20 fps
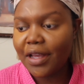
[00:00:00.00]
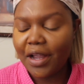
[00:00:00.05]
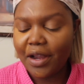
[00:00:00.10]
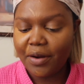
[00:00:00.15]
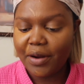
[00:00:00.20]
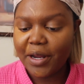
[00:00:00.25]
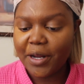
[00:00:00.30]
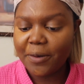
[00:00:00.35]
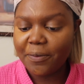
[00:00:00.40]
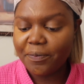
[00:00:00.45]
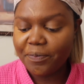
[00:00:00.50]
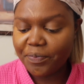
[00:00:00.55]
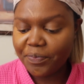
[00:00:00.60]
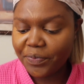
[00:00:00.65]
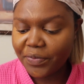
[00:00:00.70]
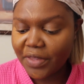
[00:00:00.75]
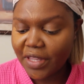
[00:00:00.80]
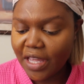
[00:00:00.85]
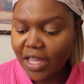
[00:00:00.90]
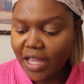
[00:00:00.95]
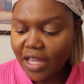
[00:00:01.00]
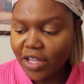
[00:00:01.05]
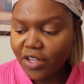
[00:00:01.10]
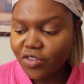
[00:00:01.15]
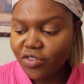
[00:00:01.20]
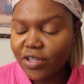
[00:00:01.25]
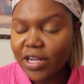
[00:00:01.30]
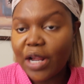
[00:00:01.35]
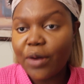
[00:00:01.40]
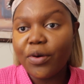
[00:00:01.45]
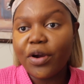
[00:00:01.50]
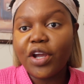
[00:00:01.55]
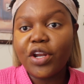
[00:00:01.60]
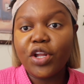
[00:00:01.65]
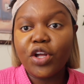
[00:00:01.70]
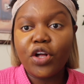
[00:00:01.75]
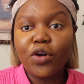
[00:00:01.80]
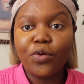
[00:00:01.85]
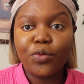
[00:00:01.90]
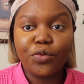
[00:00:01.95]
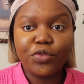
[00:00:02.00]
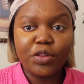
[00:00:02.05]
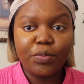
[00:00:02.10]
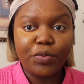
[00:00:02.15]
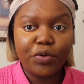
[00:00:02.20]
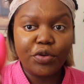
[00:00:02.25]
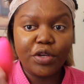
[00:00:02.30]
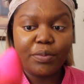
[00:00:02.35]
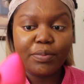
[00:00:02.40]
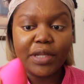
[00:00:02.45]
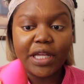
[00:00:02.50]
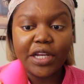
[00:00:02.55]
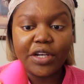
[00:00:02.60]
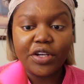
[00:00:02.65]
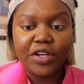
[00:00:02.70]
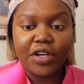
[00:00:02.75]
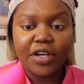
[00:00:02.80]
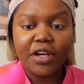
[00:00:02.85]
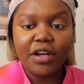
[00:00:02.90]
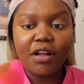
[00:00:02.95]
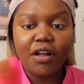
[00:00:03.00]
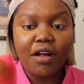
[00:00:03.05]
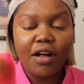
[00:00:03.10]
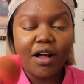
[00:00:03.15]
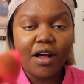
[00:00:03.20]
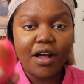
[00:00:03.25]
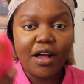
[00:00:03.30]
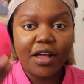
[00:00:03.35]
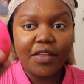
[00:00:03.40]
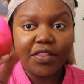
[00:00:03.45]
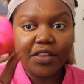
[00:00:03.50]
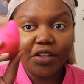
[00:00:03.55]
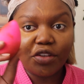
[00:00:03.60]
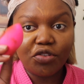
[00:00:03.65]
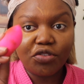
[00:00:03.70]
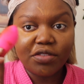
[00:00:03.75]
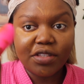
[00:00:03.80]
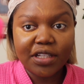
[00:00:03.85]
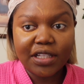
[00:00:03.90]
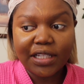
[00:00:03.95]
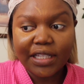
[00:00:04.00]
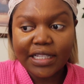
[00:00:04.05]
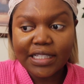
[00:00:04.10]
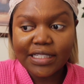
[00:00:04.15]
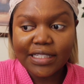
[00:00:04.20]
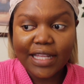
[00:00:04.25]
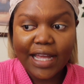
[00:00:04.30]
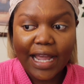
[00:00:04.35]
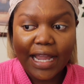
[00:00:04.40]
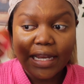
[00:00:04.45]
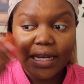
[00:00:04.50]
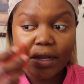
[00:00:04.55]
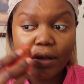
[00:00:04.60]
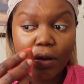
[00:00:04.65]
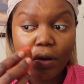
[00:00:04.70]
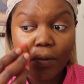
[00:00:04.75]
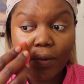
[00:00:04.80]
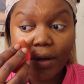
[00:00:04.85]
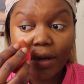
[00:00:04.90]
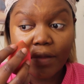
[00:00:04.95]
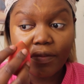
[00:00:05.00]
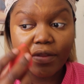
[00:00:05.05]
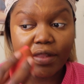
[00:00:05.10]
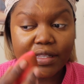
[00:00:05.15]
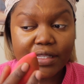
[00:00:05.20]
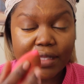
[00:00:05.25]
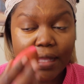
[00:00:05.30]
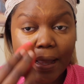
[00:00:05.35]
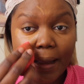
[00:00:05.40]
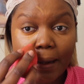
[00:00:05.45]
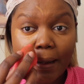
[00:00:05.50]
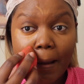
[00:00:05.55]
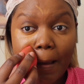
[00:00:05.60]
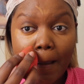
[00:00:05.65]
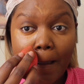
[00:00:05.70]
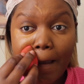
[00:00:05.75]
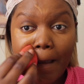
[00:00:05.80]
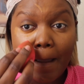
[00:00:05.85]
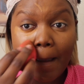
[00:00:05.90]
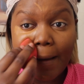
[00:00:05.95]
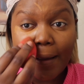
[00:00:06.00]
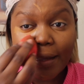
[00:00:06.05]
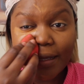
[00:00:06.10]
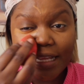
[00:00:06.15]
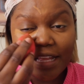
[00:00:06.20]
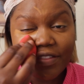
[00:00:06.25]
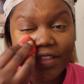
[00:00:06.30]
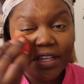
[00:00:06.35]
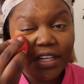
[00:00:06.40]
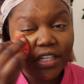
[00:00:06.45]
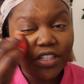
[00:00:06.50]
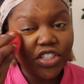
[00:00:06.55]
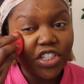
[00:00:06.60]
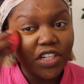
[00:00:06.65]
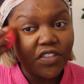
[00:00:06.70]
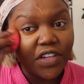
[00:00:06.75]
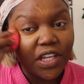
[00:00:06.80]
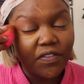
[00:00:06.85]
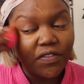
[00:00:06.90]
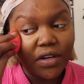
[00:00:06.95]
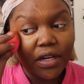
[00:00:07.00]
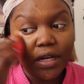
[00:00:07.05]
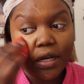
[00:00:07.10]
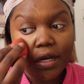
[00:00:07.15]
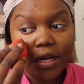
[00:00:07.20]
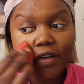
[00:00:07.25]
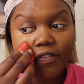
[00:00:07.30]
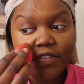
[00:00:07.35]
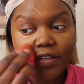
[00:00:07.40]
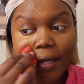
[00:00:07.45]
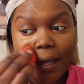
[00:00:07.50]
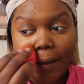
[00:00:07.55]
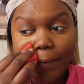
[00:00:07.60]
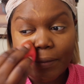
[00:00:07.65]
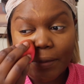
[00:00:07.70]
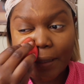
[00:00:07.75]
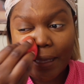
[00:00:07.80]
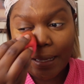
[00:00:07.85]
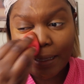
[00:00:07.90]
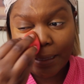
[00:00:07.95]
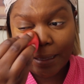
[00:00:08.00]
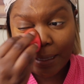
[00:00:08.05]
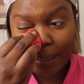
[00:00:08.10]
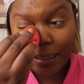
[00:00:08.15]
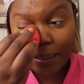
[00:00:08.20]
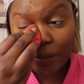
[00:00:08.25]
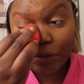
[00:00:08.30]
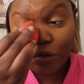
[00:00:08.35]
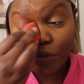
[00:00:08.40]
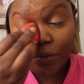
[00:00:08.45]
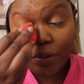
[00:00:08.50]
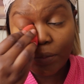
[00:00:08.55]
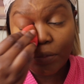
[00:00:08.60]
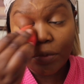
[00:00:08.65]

All right, so now we're gonna go in with the Beauty Blender use the clean side and go in on this side, because I think it should have given it enough time to kind of get a little bit